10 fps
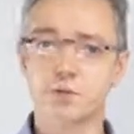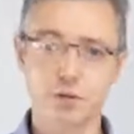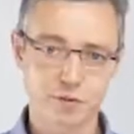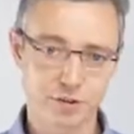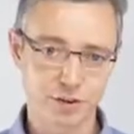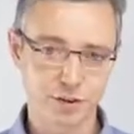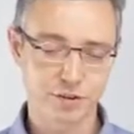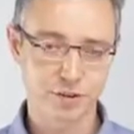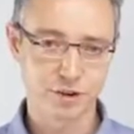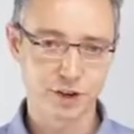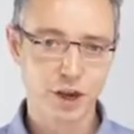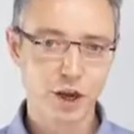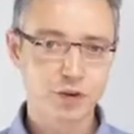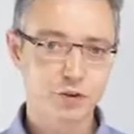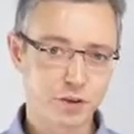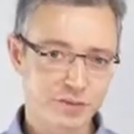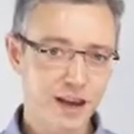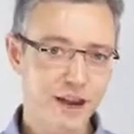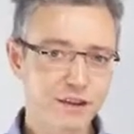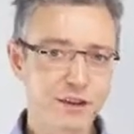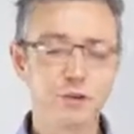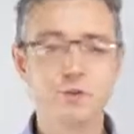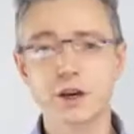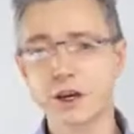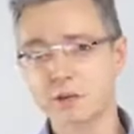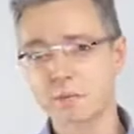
coefficient. So in that, if we